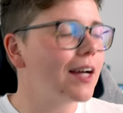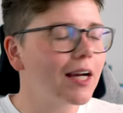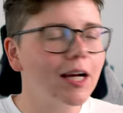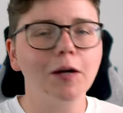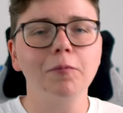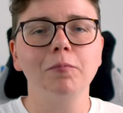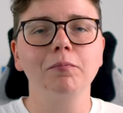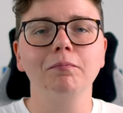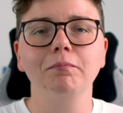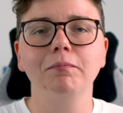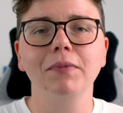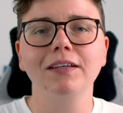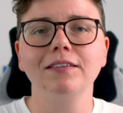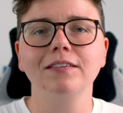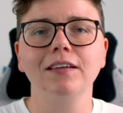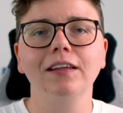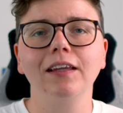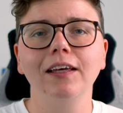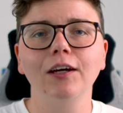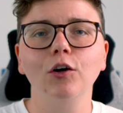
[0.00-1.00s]
I'm
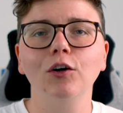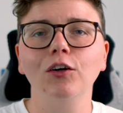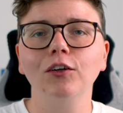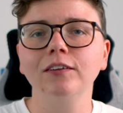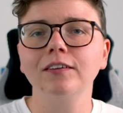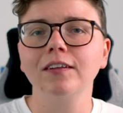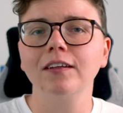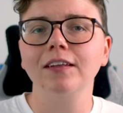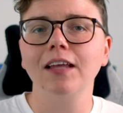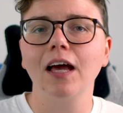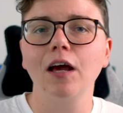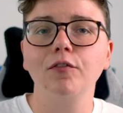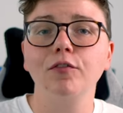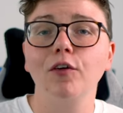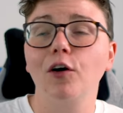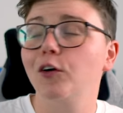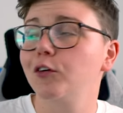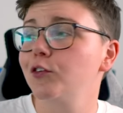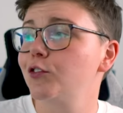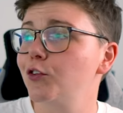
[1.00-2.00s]
basically old and
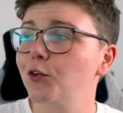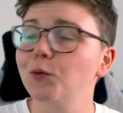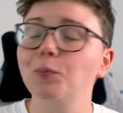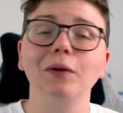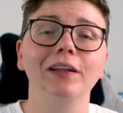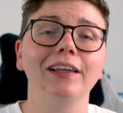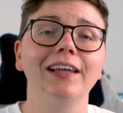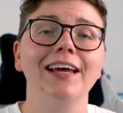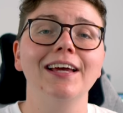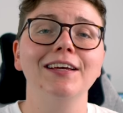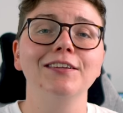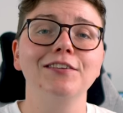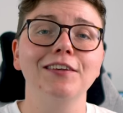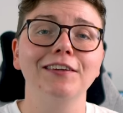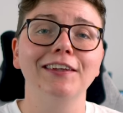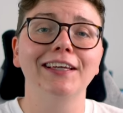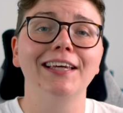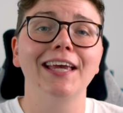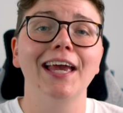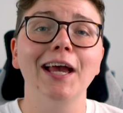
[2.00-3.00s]
therefore super late
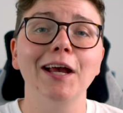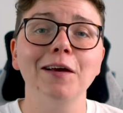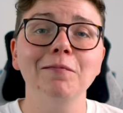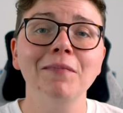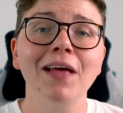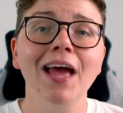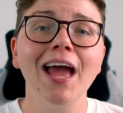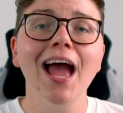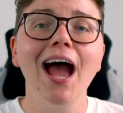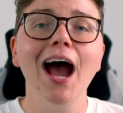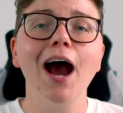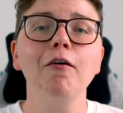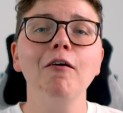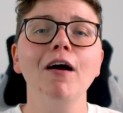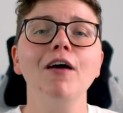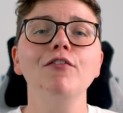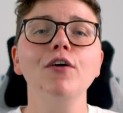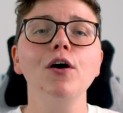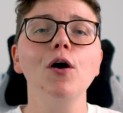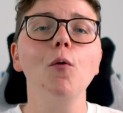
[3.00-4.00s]
to the game.
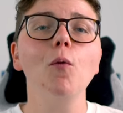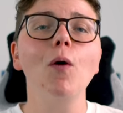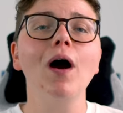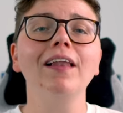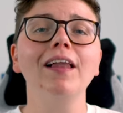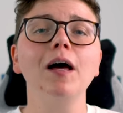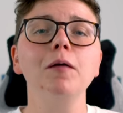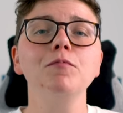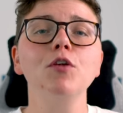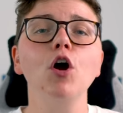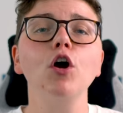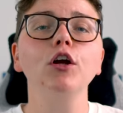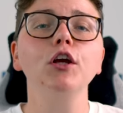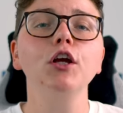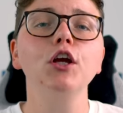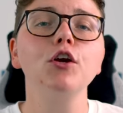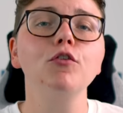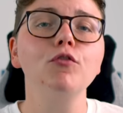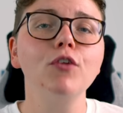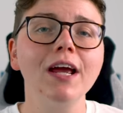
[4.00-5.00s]
However, while I'm not
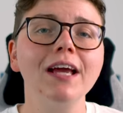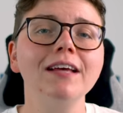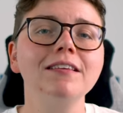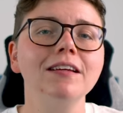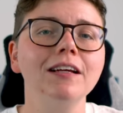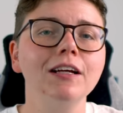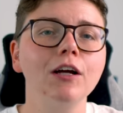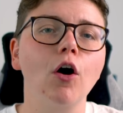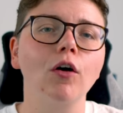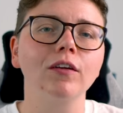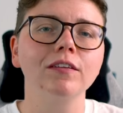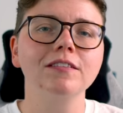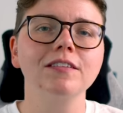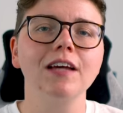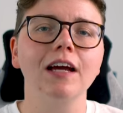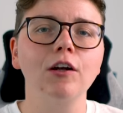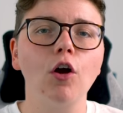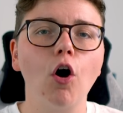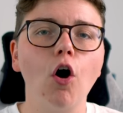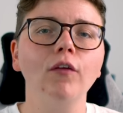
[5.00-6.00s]
curating
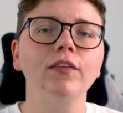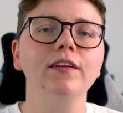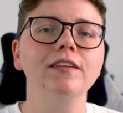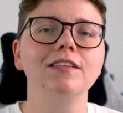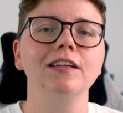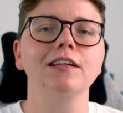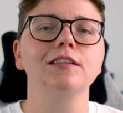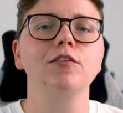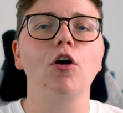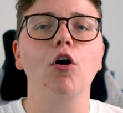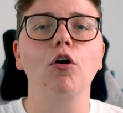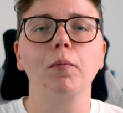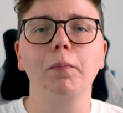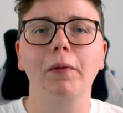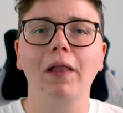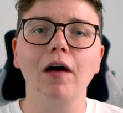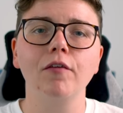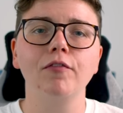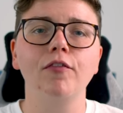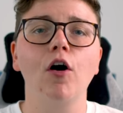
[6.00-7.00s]
content on the TikTok
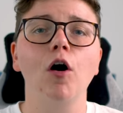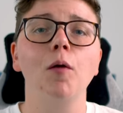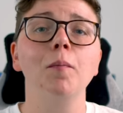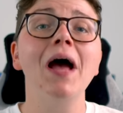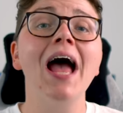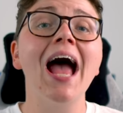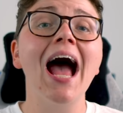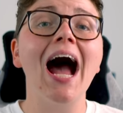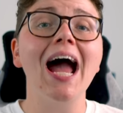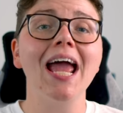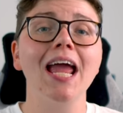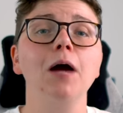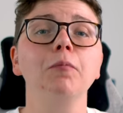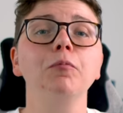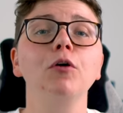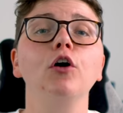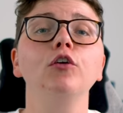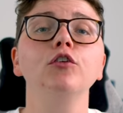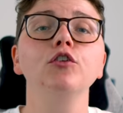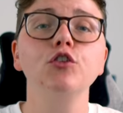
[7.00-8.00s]
platform, I
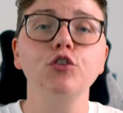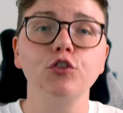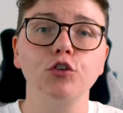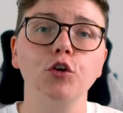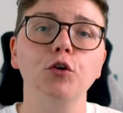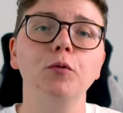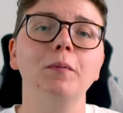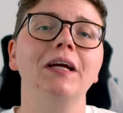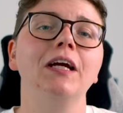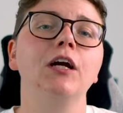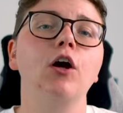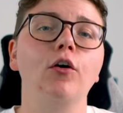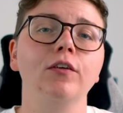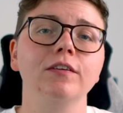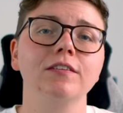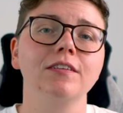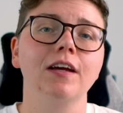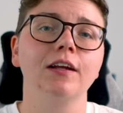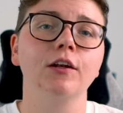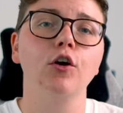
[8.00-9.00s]
am consuming
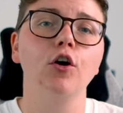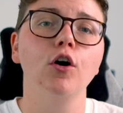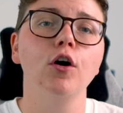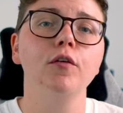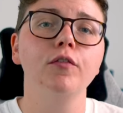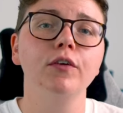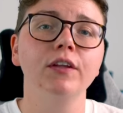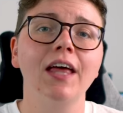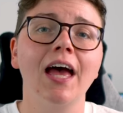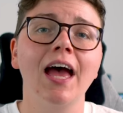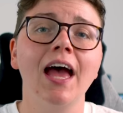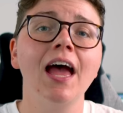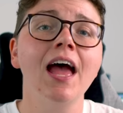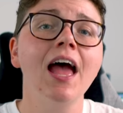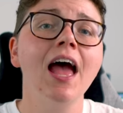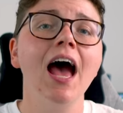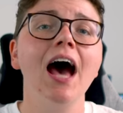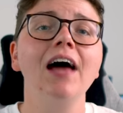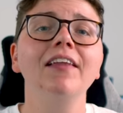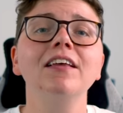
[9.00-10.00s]
content over there,
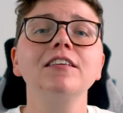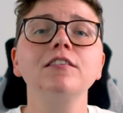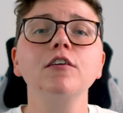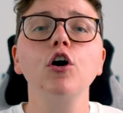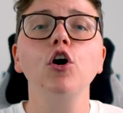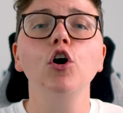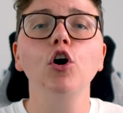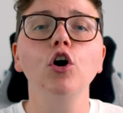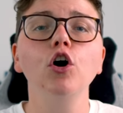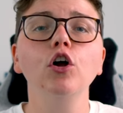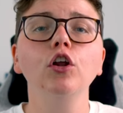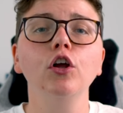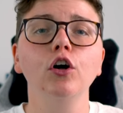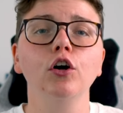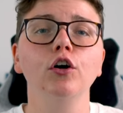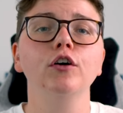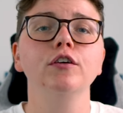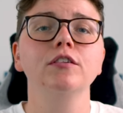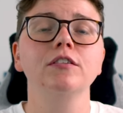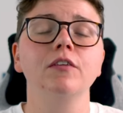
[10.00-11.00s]
and there's a whole
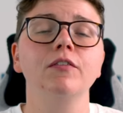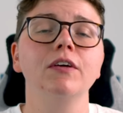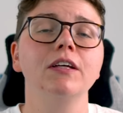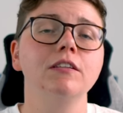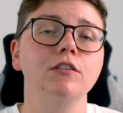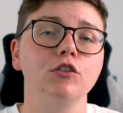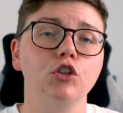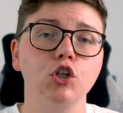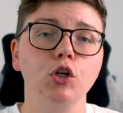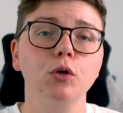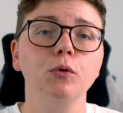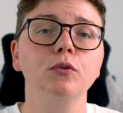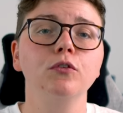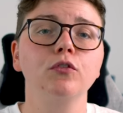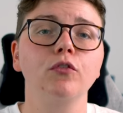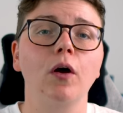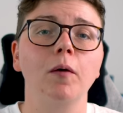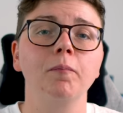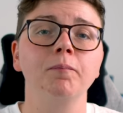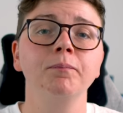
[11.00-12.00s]
host of it to choose
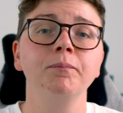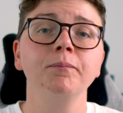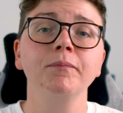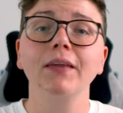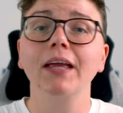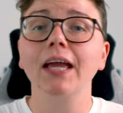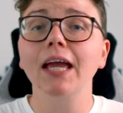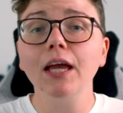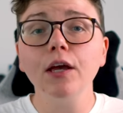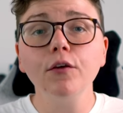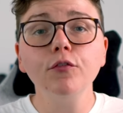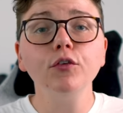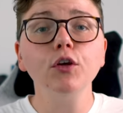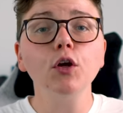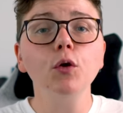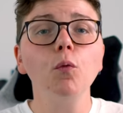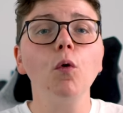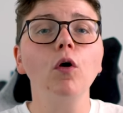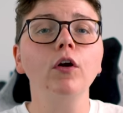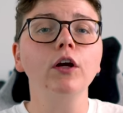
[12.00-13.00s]
from. If
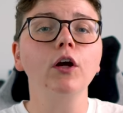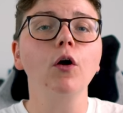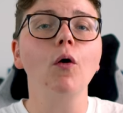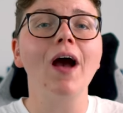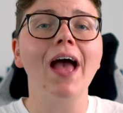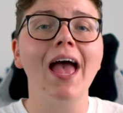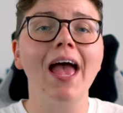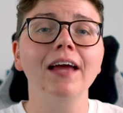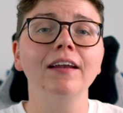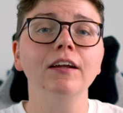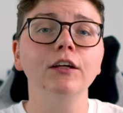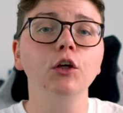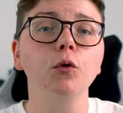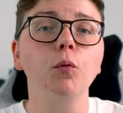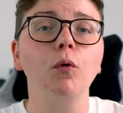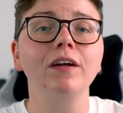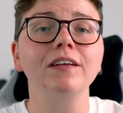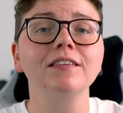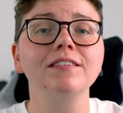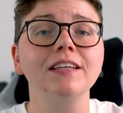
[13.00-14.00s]
you want to go ahead and you
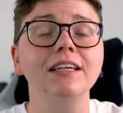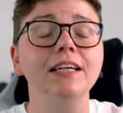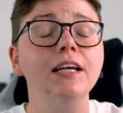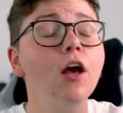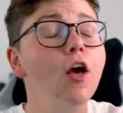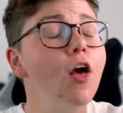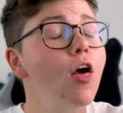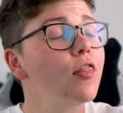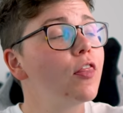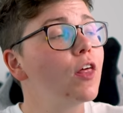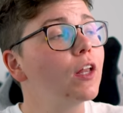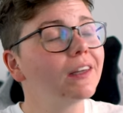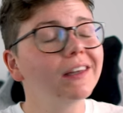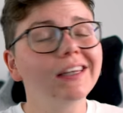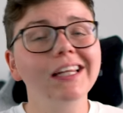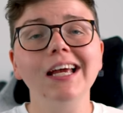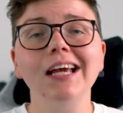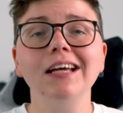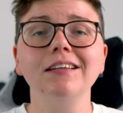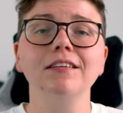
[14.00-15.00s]
want to see the
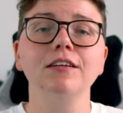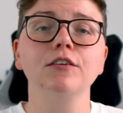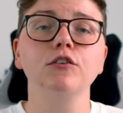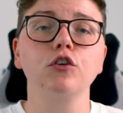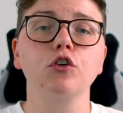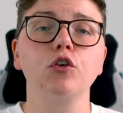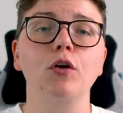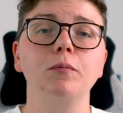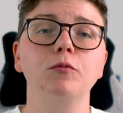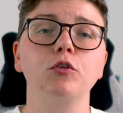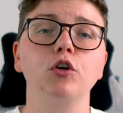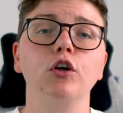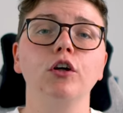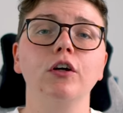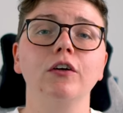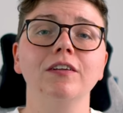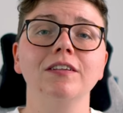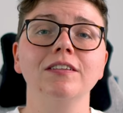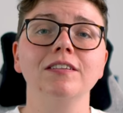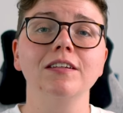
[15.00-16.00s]
latest
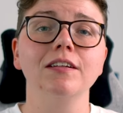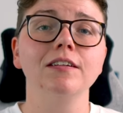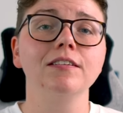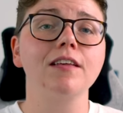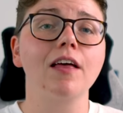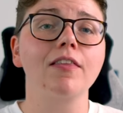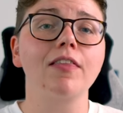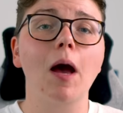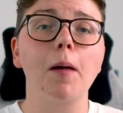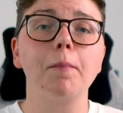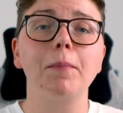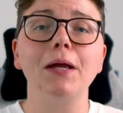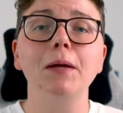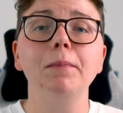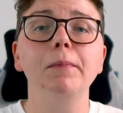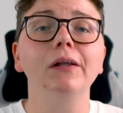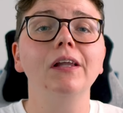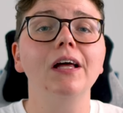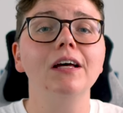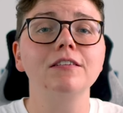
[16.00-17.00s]
cryptocurrencies that
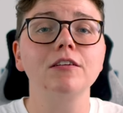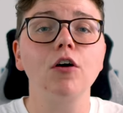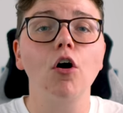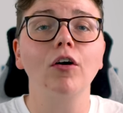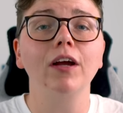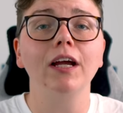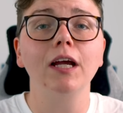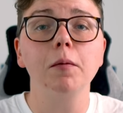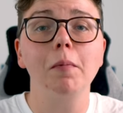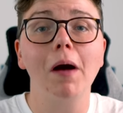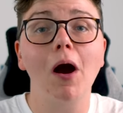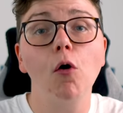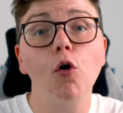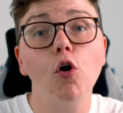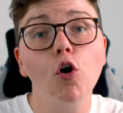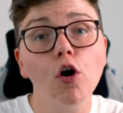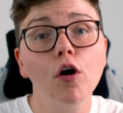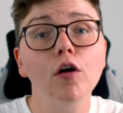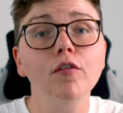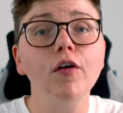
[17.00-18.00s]
people are talking
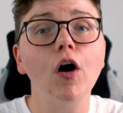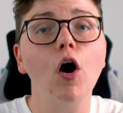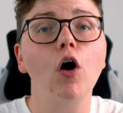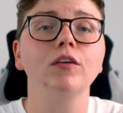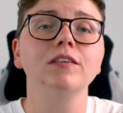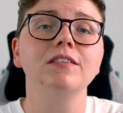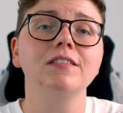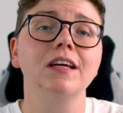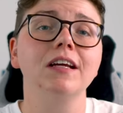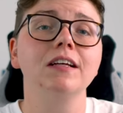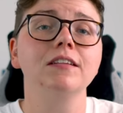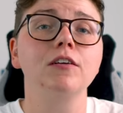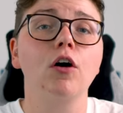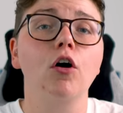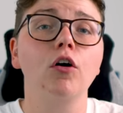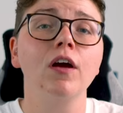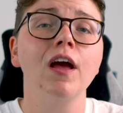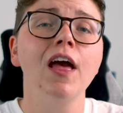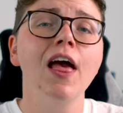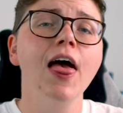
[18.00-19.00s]
about over on
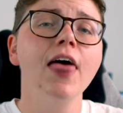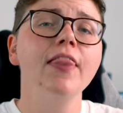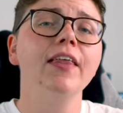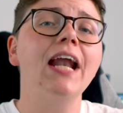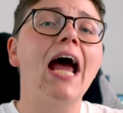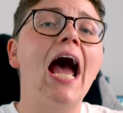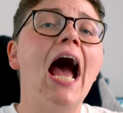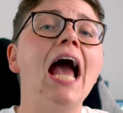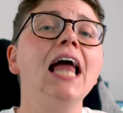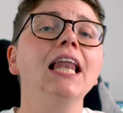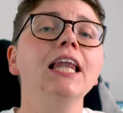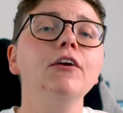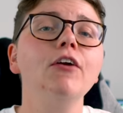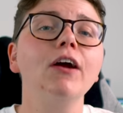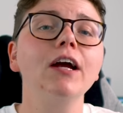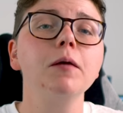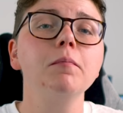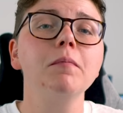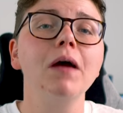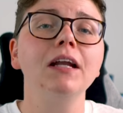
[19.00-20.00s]
TikTok, then I highly
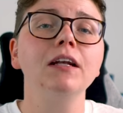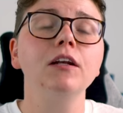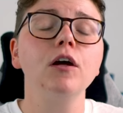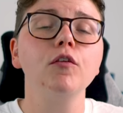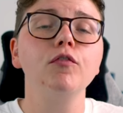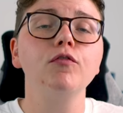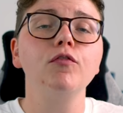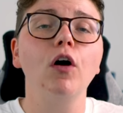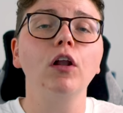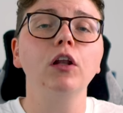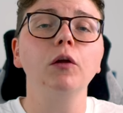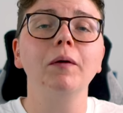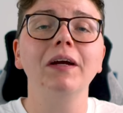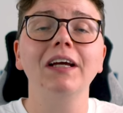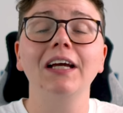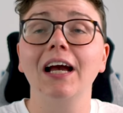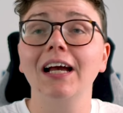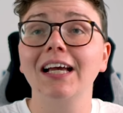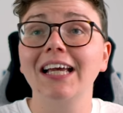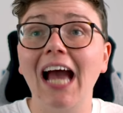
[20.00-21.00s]
recommend
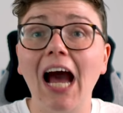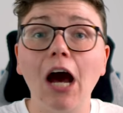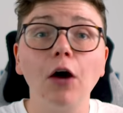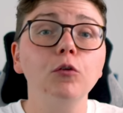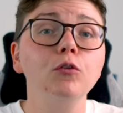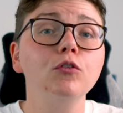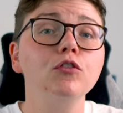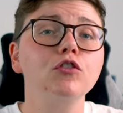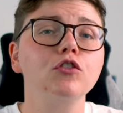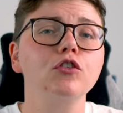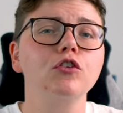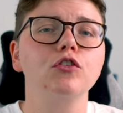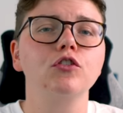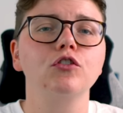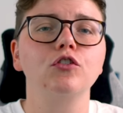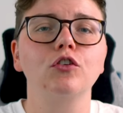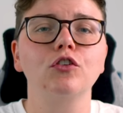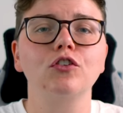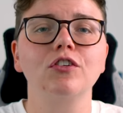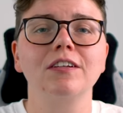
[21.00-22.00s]
following accounts
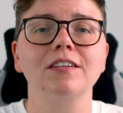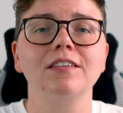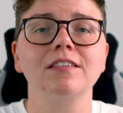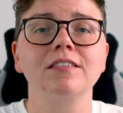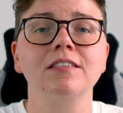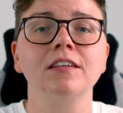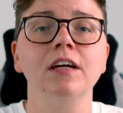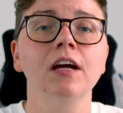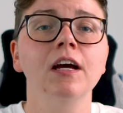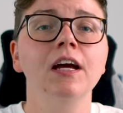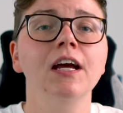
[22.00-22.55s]
such as